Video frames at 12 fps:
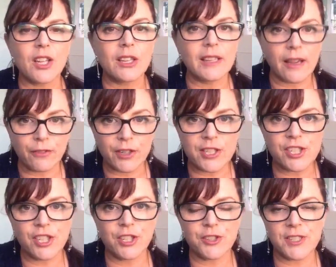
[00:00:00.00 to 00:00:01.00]

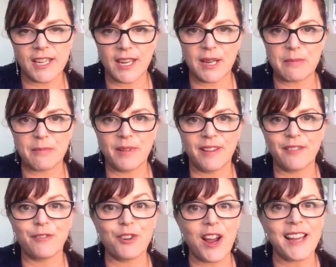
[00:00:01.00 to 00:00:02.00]
Leverage your team
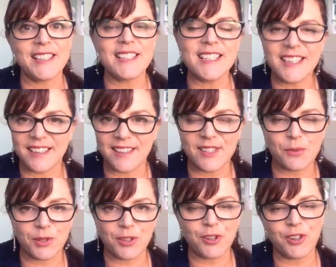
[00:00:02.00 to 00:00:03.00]
for ideas
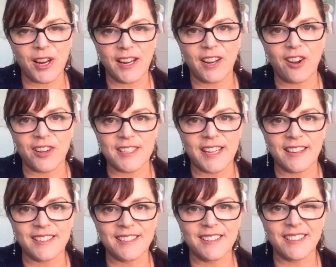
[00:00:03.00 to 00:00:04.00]
when you're creating
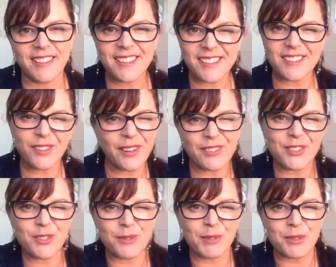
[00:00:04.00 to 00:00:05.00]
content. Don't have to
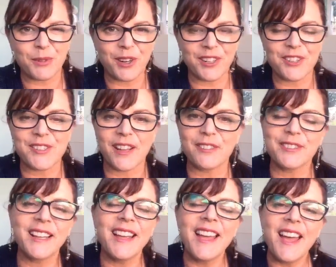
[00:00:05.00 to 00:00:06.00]
do so much work on yourself.
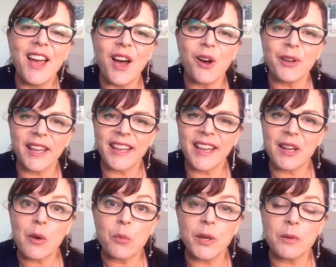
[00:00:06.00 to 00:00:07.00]
Okay,
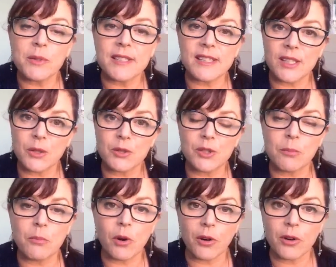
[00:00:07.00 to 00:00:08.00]
gang, we will see you
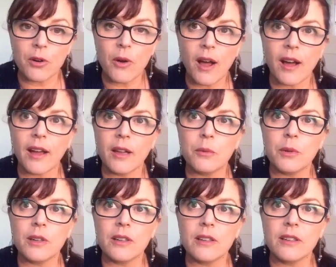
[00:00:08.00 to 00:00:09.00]
tomorrow. I
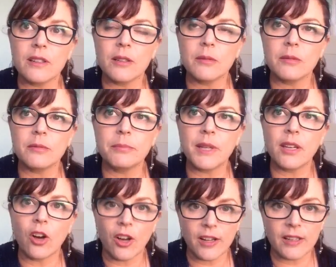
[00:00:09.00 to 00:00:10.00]
will be
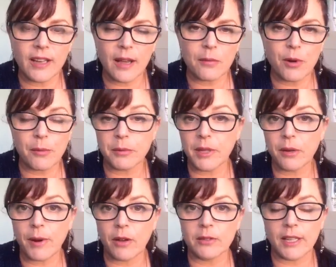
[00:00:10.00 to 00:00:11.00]
on probably
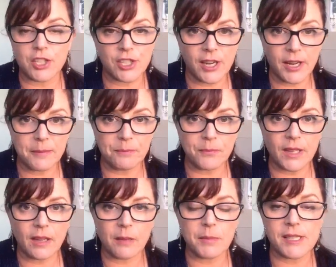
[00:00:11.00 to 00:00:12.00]
around lunchtime,
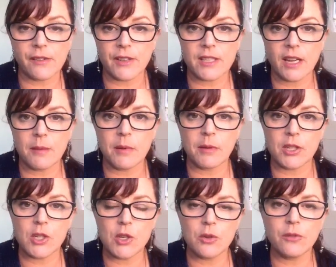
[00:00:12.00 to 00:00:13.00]
Pacific time at
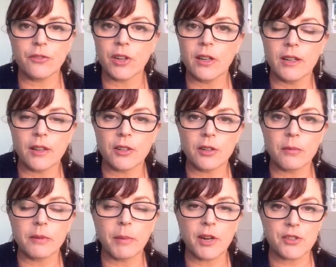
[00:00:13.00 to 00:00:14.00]
noon, for another
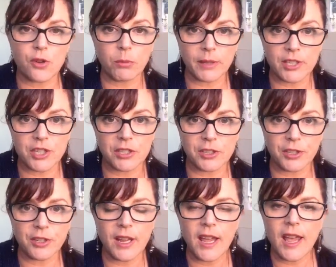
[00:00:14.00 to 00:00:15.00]
Periscope Lunch and
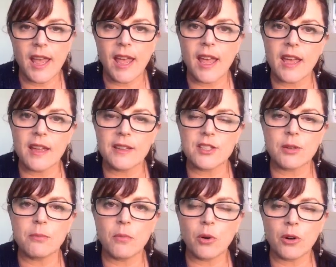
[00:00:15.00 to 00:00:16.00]
Learn. And
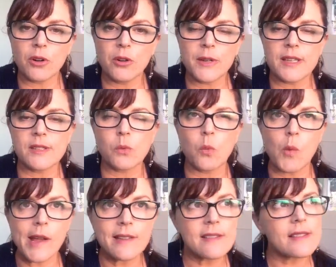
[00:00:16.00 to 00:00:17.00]
tomorrow is
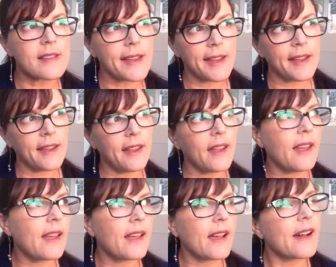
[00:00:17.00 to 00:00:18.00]
Wednesday.
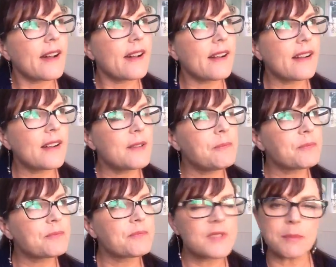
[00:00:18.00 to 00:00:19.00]

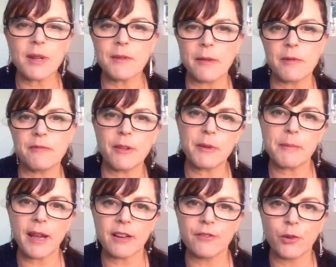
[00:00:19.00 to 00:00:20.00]
Sometimes I've been flipping
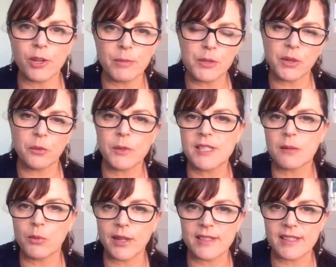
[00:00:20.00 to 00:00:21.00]
back and forth between Wisdom
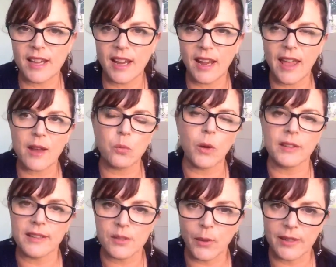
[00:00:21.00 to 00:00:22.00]
Wednesday and
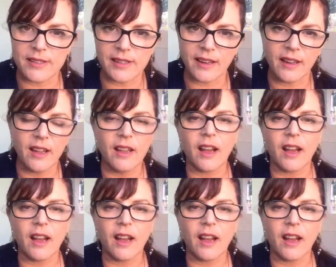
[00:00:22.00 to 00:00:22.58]
Wellness Wednesday.